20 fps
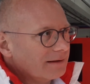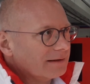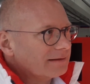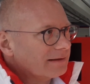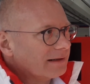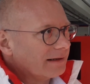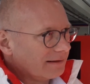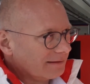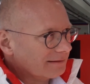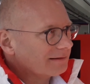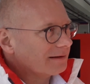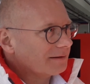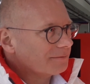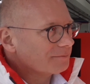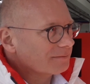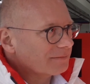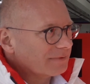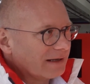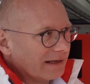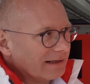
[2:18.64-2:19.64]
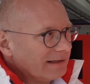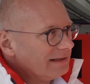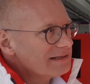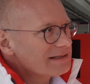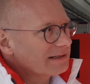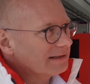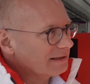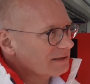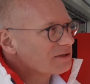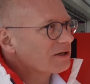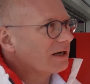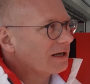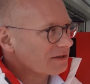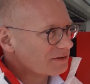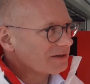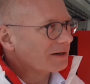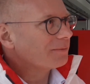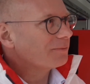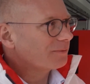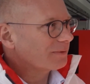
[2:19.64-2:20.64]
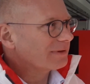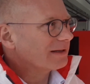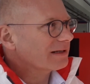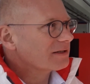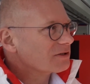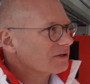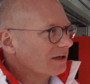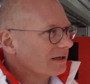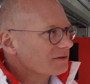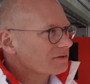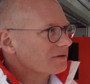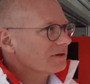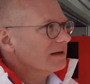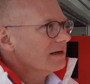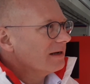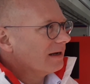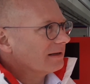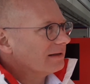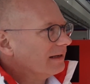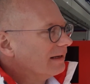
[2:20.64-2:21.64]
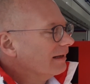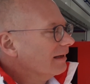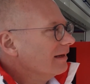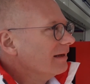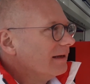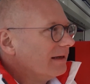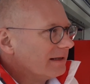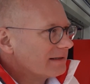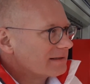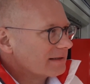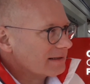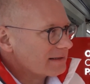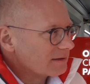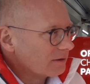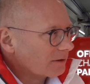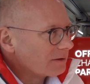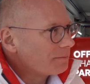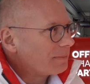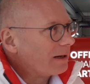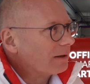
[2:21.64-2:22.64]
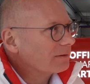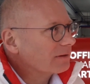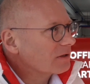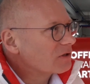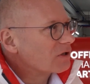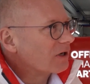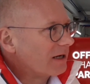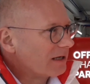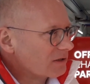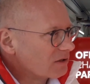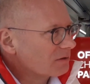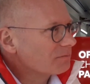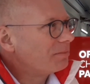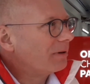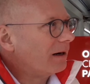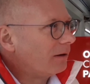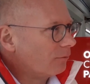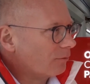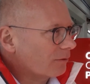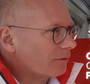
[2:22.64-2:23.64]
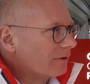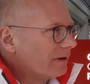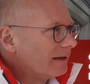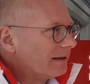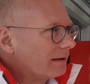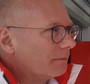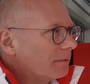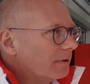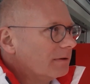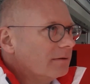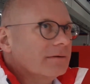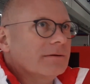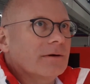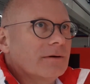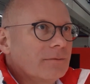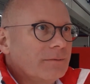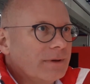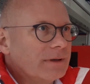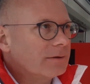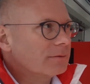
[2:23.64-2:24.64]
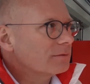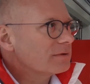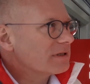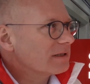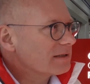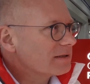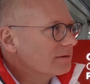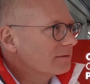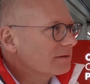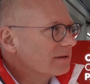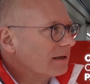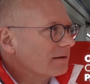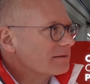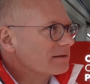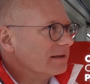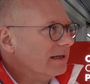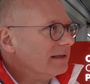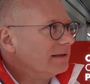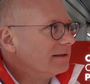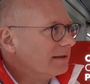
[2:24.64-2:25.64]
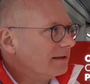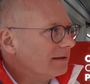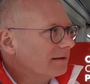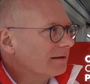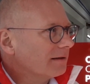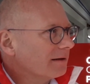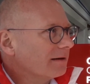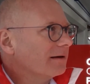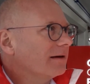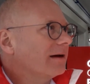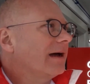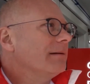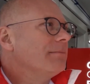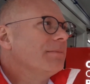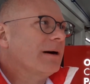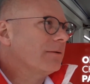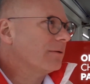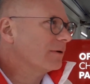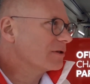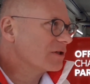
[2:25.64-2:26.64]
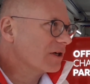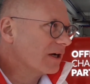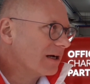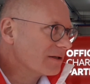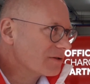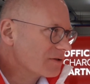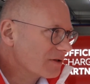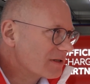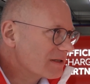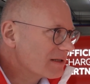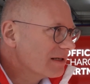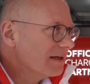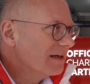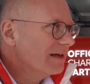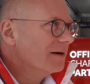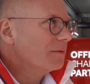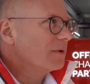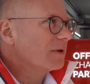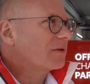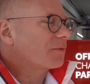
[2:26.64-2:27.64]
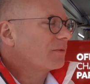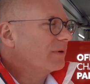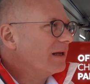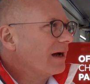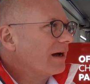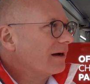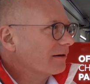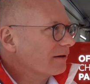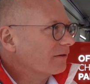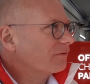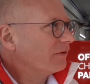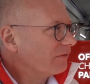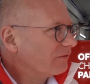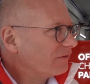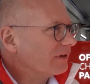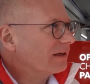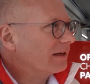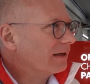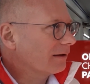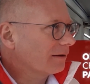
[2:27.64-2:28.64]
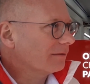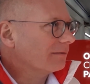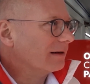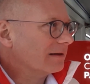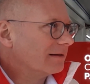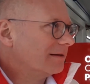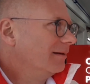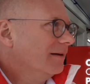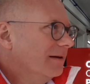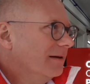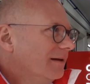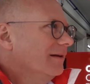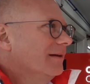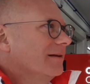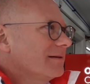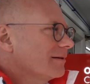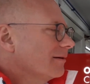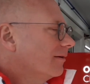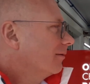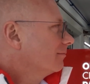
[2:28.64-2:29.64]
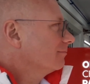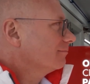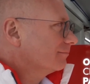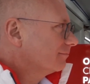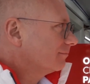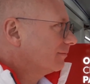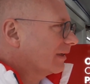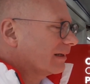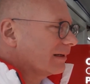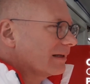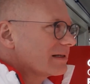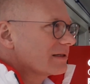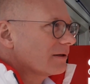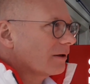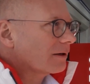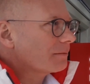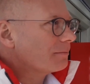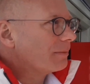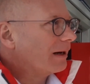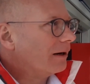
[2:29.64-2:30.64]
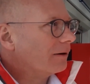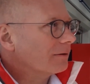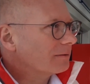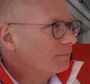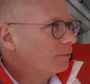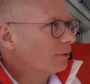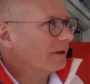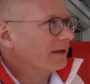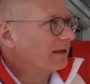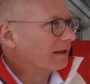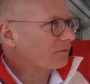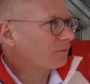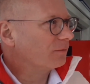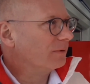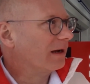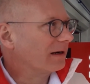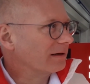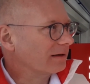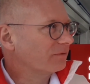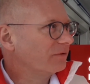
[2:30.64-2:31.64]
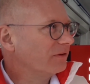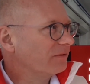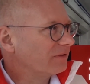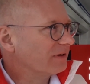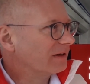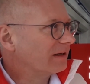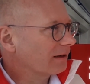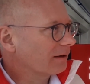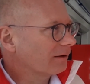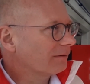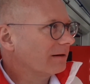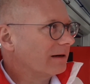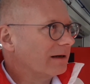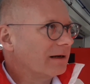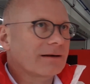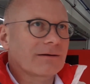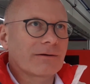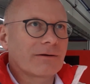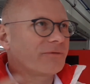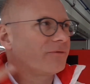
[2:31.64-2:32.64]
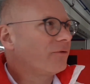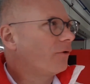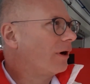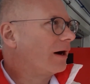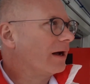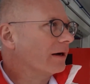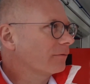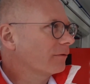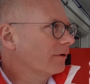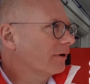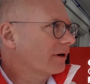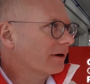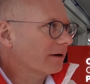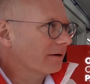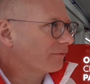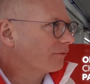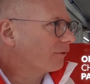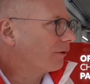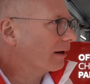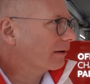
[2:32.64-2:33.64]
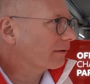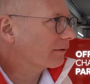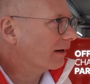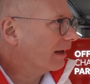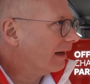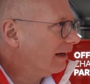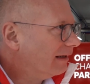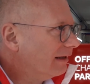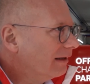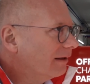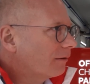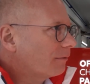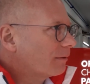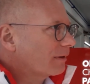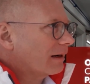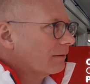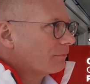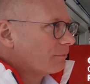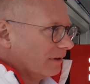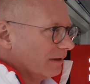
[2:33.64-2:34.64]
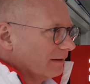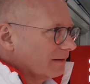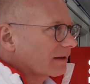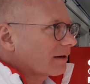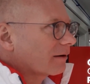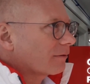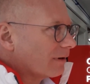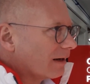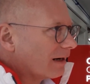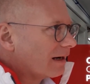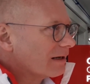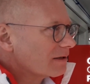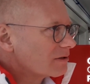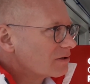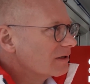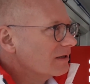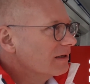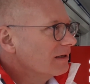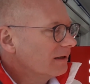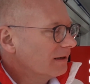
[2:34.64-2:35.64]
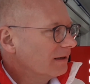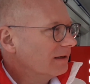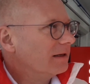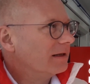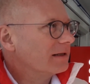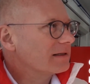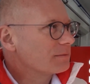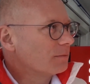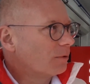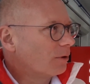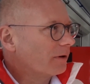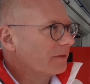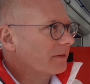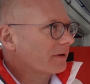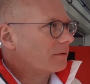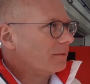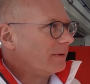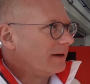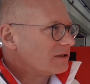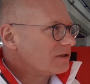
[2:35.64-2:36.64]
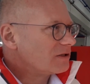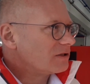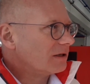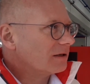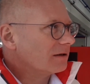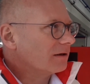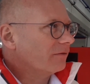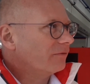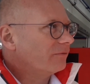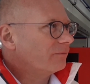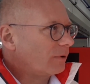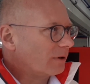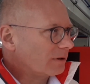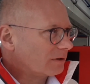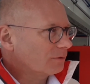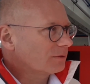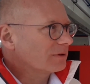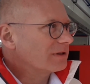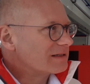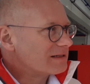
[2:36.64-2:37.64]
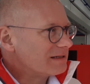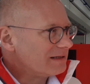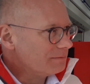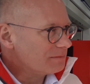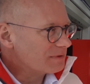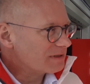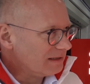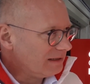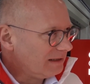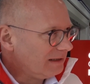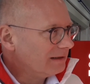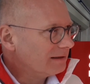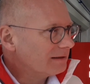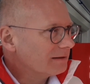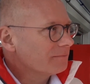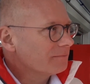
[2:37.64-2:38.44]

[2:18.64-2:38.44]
they can easily charge up with that charger. I think it's not about the charging power, right? We do since 2018 high power chargers with 350 kilowatt. So, but it's not about putting a 350 kilowatt or 400 or 480 or whatever in the garage. It's more the question of what do the teams need,